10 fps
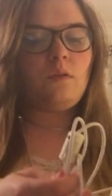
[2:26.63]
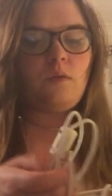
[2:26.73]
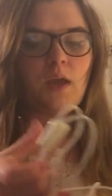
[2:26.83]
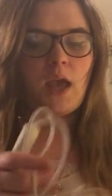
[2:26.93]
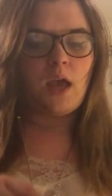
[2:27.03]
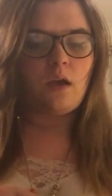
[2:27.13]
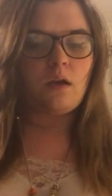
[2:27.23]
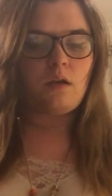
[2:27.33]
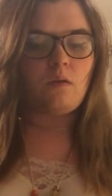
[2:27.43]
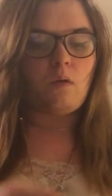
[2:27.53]
You get,
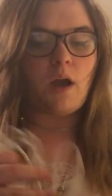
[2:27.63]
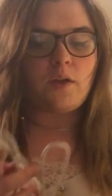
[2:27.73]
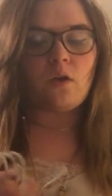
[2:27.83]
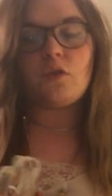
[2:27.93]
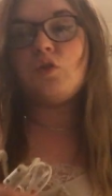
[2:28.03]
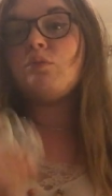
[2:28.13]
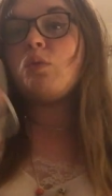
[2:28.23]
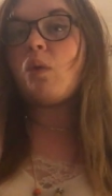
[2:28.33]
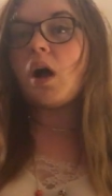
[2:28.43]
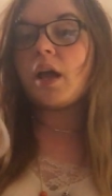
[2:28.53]
well, I got the
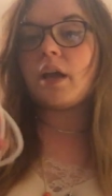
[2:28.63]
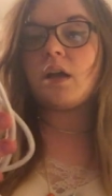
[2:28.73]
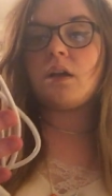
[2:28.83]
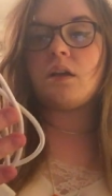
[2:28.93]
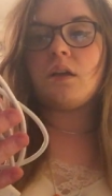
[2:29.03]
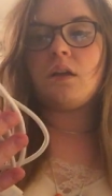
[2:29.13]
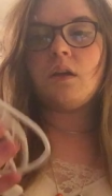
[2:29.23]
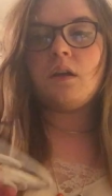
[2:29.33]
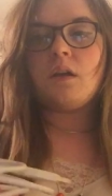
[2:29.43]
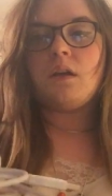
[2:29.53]
normal wire,
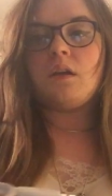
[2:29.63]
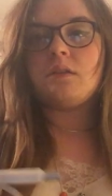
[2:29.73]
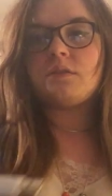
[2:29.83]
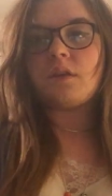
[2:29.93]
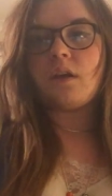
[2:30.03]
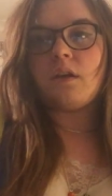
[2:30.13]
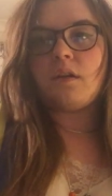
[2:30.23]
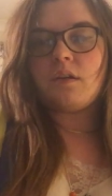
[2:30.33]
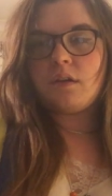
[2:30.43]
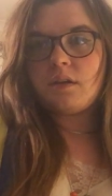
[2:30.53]

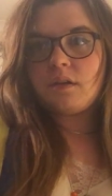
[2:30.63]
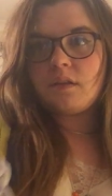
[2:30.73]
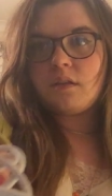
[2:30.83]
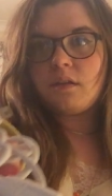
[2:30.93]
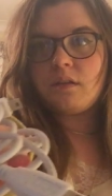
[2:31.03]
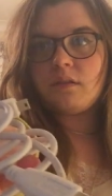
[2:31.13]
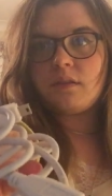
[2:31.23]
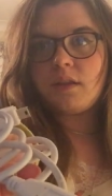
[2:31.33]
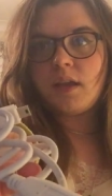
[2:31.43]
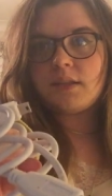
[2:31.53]
so
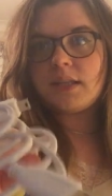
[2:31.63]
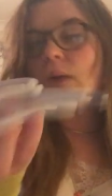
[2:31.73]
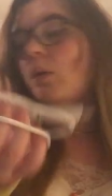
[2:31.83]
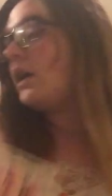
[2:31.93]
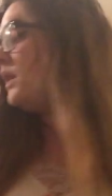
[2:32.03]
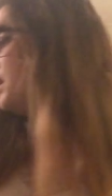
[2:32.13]
that's that wire